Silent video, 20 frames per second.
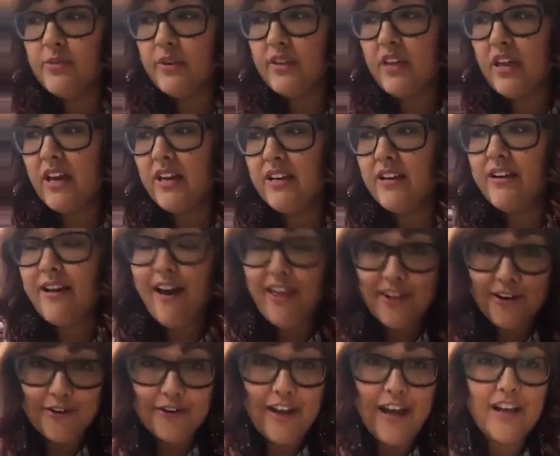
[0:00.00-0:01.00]
with
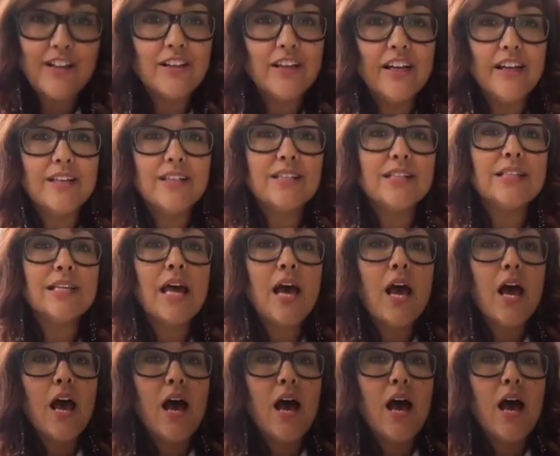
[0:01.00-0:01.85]
another necklace.